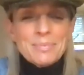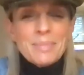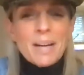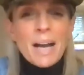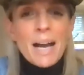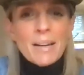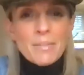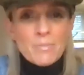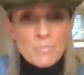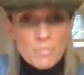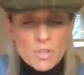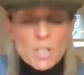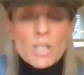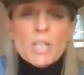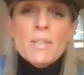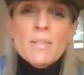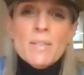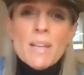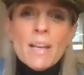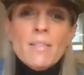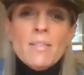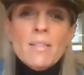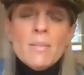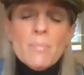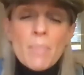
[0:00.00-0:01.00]
And she
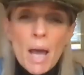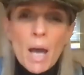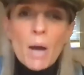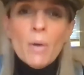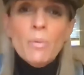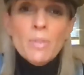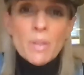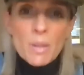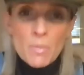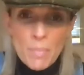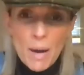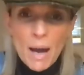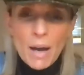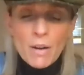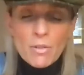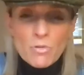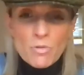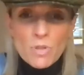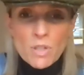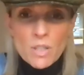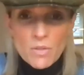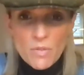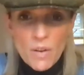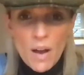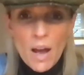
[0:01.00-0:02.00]
set some healthy
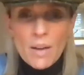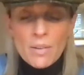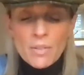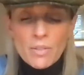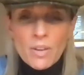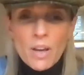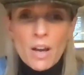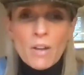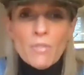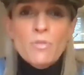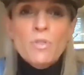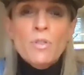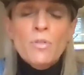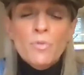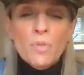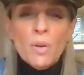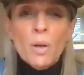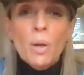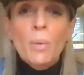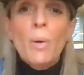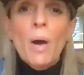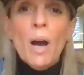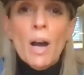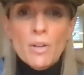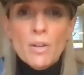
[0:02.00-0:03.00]
boundaries for herself to
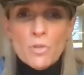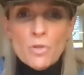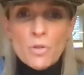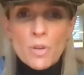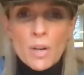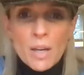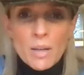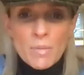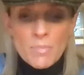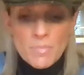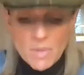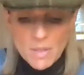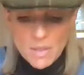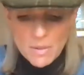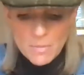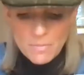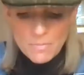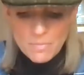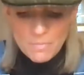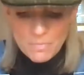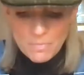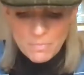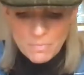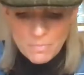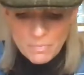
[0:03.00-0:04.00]
follow her dreams.
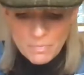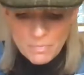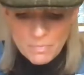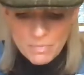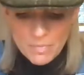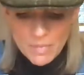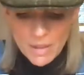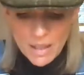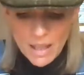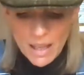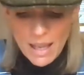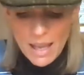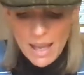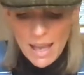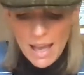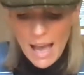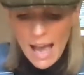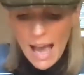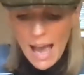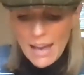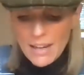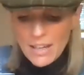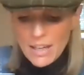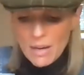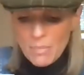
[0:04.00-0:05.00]

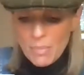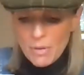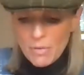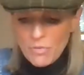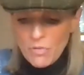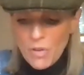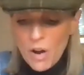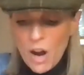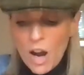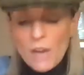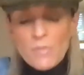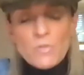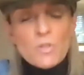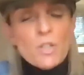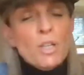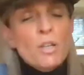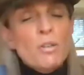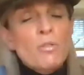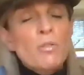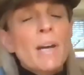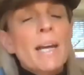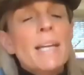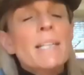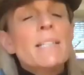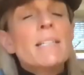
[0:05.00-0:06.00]
And number 5, she
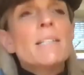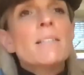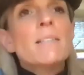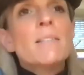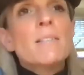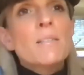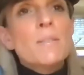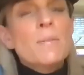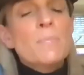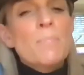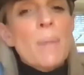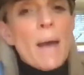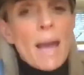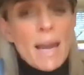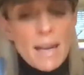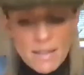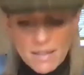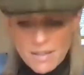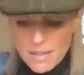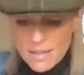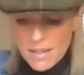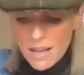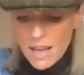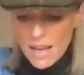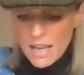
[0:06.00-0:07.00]
created
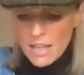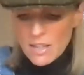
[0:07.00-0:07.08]
space